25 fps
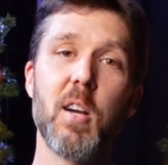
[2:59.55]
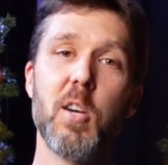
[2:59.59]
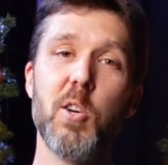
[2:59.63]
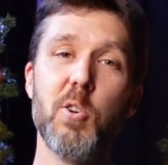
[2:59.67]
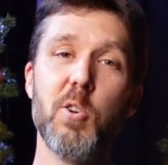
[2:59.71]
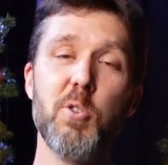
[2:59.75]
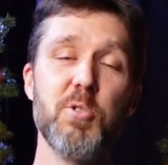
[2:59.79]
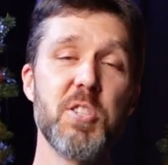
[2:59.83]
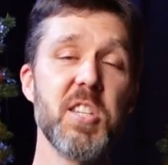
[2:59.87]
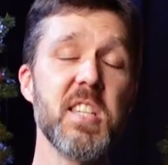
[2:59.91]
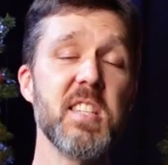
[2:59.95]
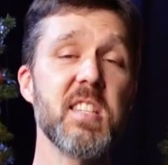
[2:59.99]

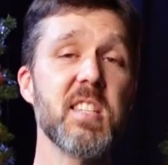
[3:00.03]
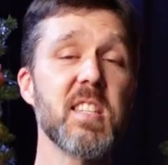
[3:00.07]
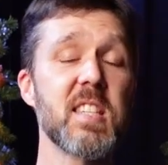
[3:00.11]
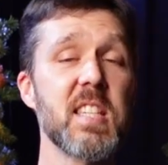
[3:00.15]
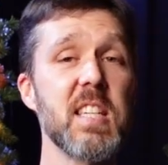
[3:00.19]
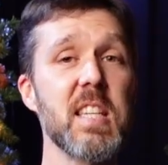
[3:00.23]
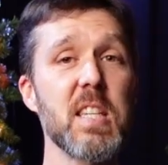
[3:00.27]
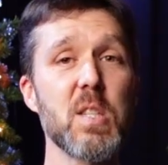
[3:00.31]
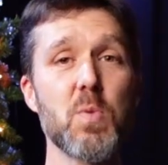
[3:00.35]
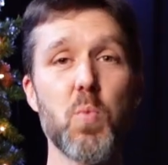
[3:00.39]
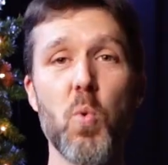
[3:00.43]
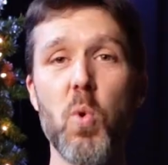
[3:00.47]
who Jesus
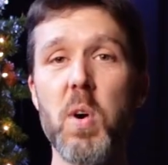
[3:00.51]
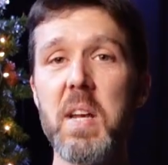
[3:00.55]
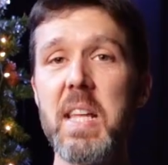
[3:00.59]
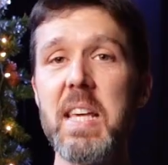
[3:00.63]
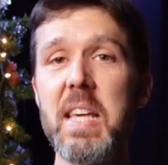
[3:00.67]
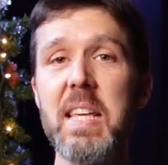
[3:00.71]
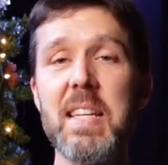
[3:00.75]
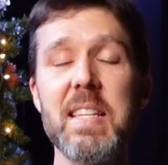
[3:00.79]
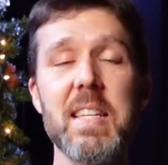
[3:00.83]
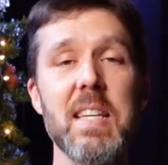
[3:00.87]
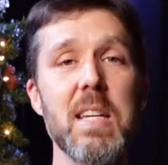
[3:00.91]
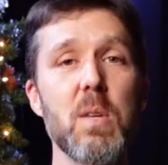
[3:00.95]
is, what
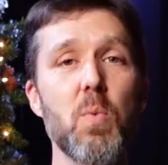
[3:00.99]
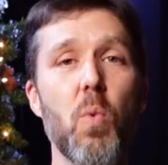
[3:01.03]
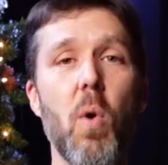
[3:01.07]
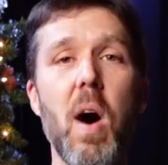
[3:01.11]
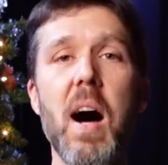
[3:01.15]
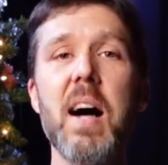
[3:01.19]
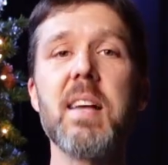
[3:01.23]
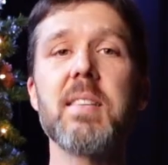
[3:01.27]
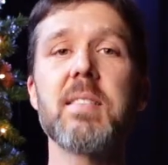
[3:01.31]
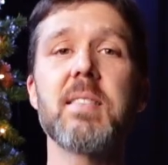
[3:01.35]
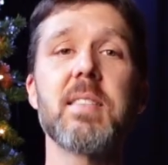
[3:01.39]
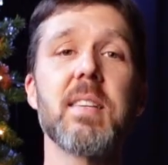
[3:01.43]
he did,
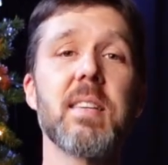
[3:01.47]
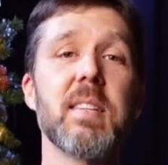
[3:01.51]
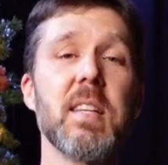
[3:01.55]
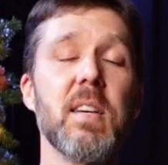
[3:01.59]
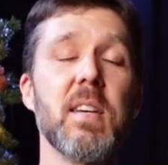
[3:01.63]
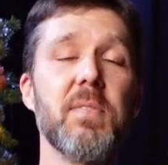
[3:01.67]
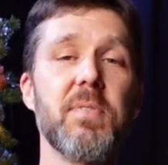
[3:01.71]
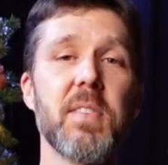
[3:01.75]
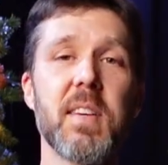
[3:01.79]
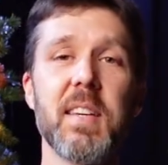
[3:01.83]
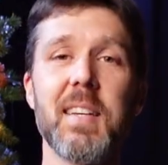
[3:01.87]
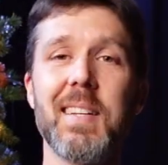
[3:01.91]
why it's
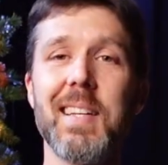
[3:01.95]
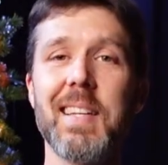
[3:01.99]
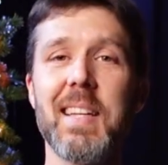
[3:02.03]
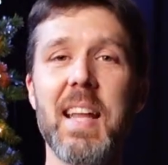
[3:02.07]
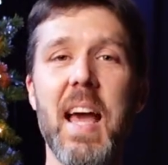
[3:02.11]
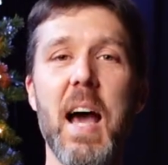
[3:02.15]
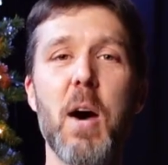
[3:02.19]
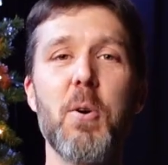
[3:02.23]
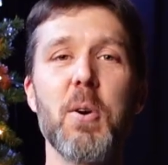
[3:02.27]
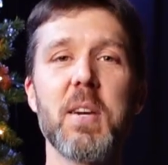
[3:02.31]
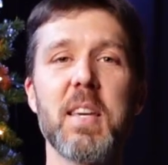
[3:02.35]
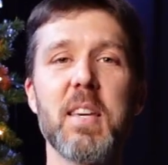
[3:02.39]
significant, and
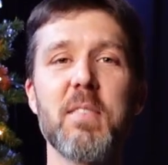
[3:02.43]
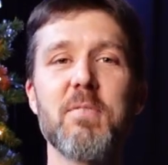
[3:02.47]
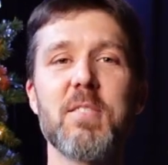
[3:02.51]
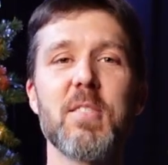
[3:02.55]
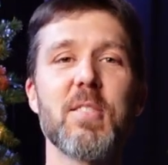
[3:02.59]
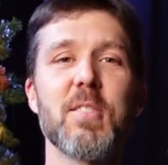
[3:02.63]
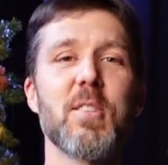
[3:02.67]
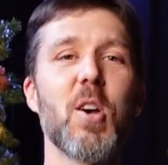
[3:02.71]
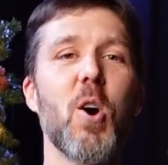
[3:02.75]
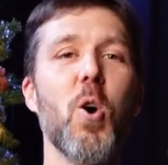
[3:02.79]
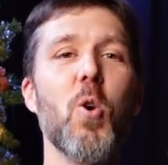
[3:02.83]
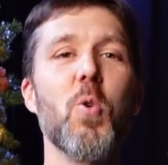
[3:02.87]
how it gives
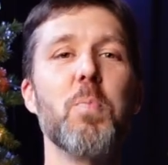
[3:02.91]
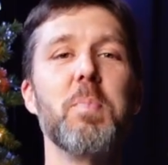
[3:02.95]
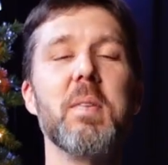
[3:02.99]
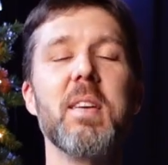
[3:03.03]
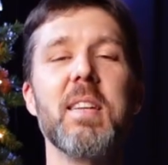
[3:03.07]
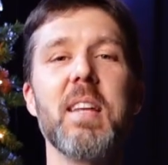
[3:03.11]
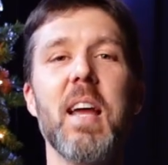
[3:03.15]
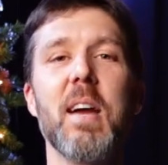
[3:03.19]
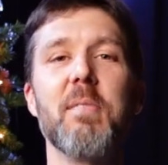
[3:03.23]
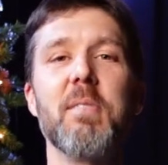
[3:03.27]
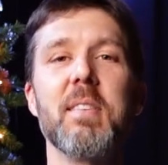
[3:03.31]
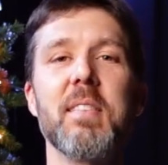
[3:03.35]
us hope
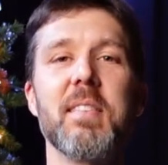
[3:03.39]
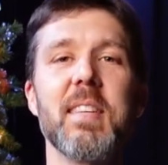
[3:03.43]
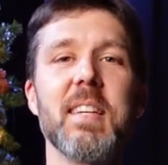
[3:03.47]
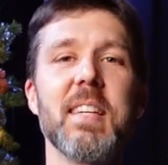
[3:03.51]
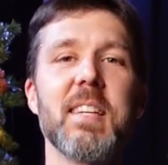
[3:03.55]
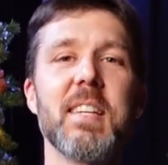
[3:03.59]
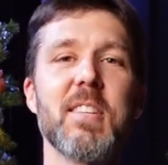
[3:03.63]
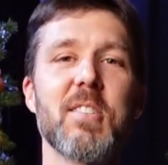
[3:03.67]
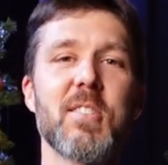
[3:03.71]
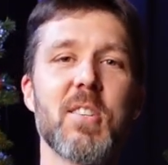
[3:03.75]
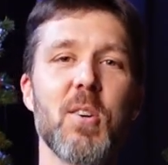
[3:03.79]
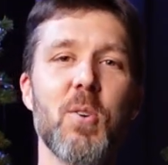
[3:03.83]
in
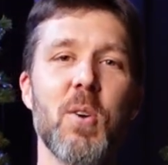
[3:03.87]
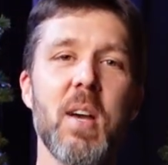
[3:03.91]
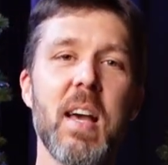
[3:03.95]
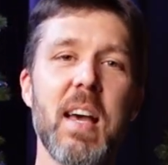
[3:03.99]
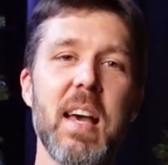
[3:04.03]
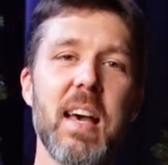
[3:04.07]
everything. So